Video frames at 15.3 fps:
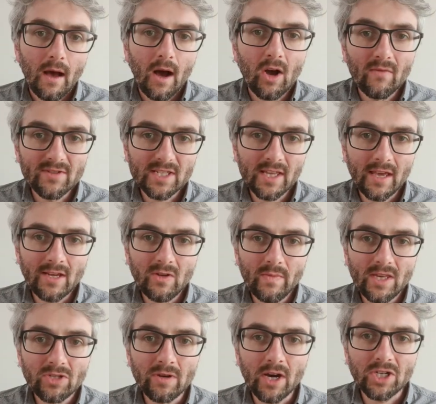Our conversation will
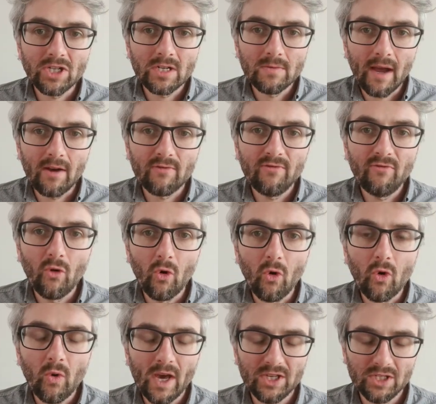be structured around
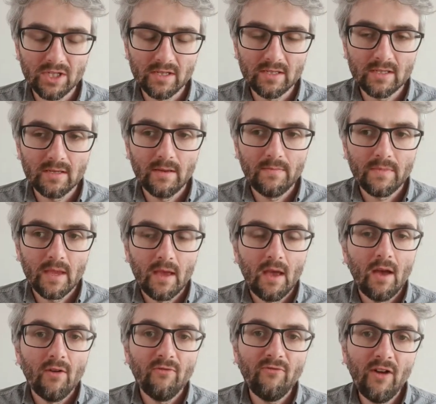4 questions.
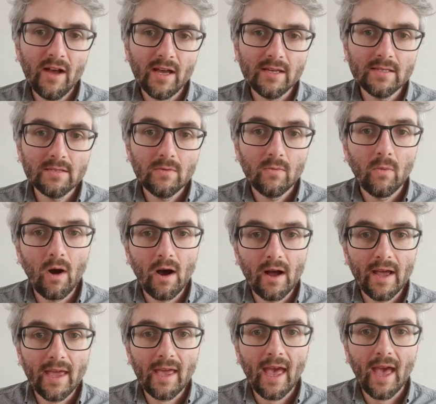First,
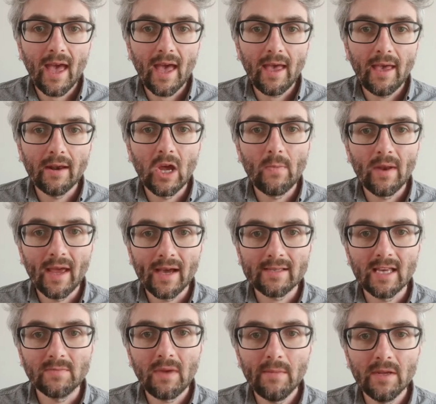why care in open
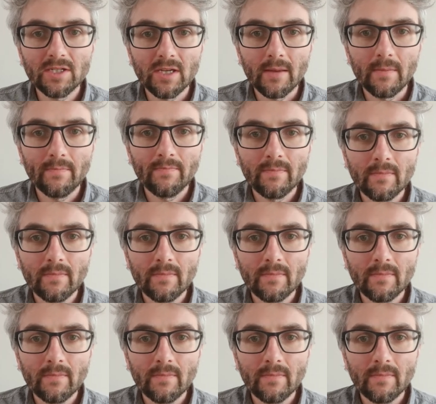access publishing?